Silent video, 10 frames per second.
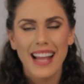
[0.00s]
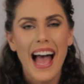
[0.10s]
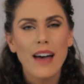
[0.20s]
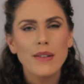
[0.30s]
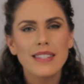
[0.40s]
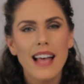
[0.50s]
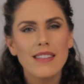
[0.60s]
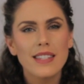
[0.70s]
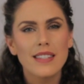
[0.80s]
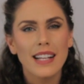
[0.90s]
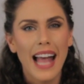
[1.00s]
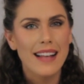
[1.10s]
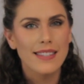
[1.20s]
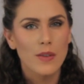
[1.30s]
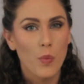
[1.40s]
Now, how does salicylic
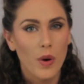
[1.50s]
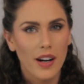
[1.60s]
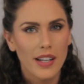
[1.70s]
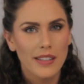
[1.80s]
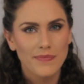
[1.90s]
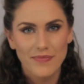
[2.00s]
acid work?